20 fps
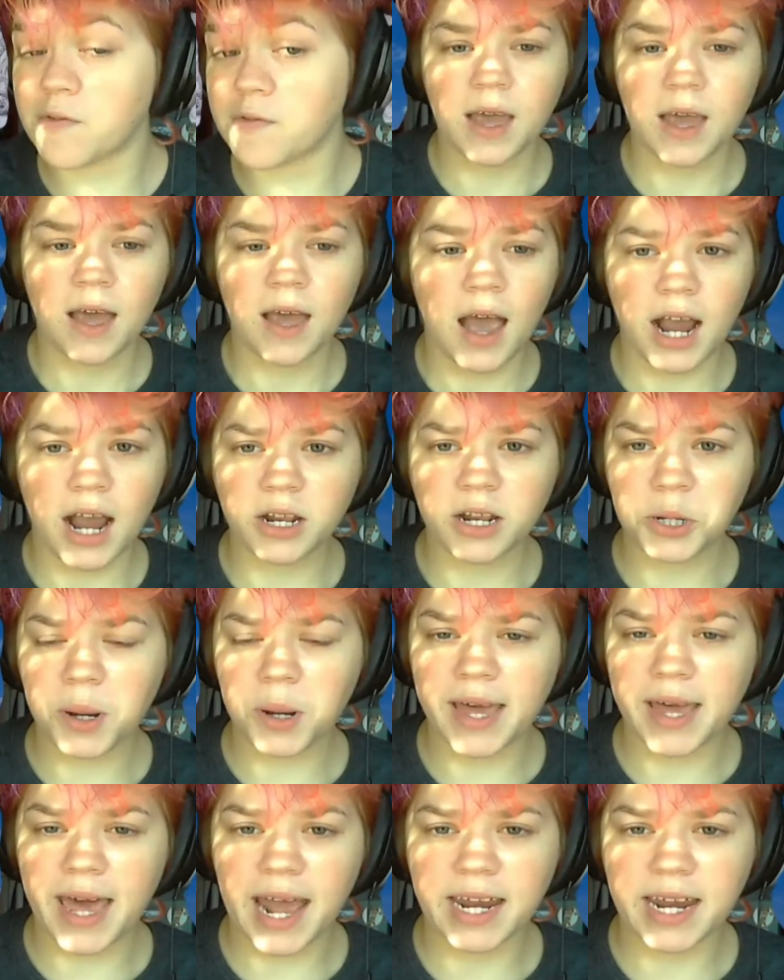I'm going to try
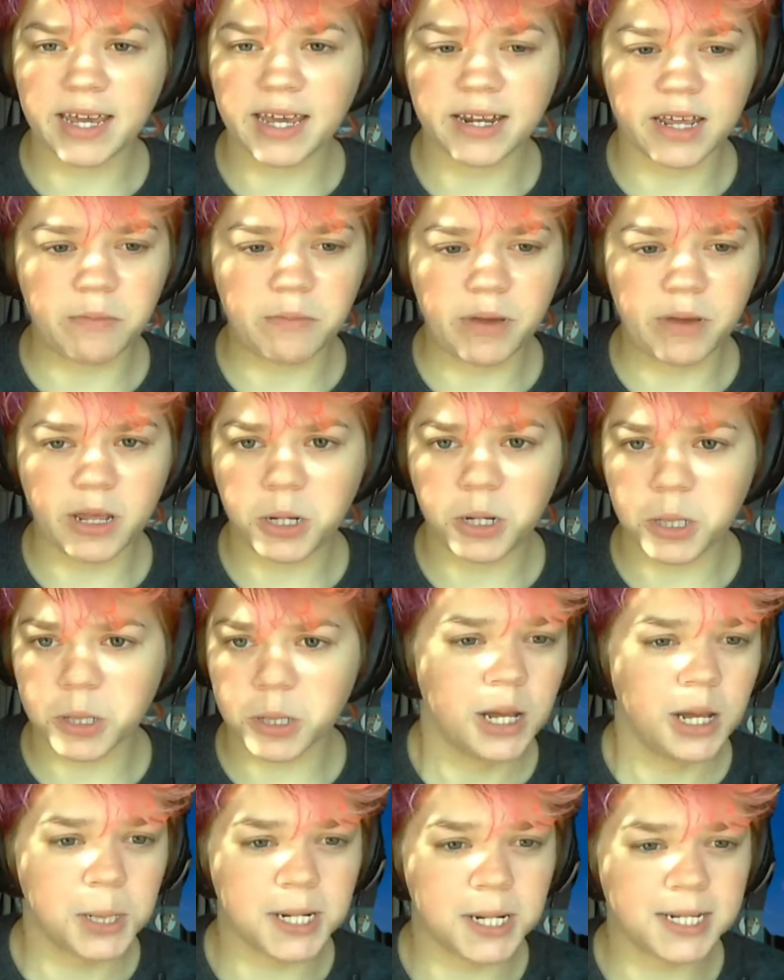adding an image
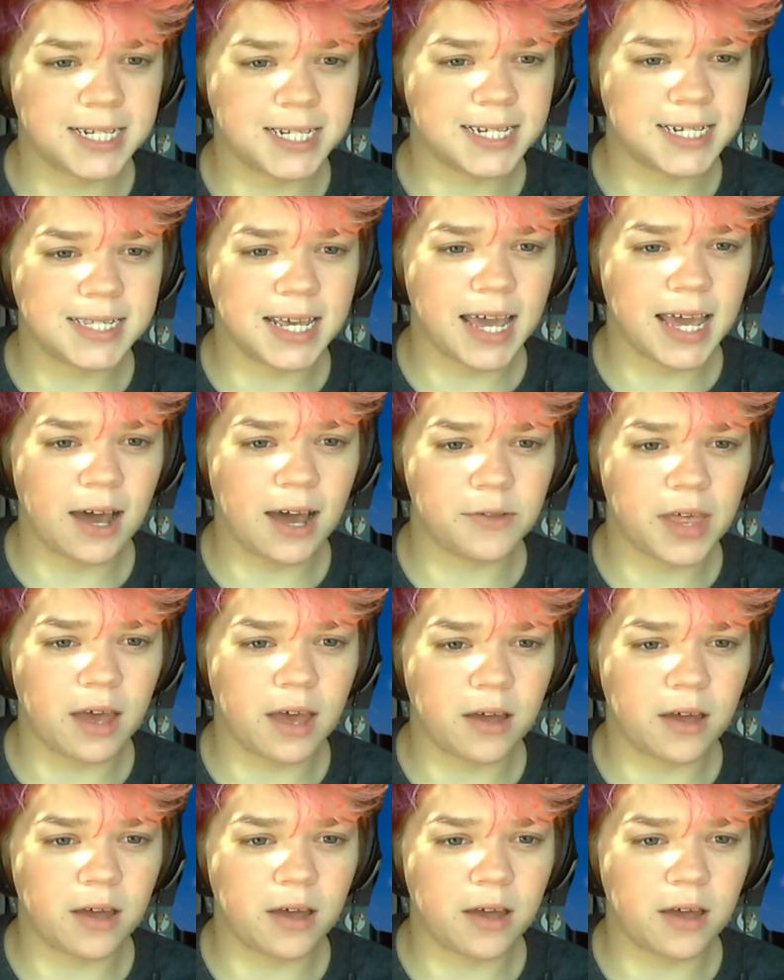just to see how that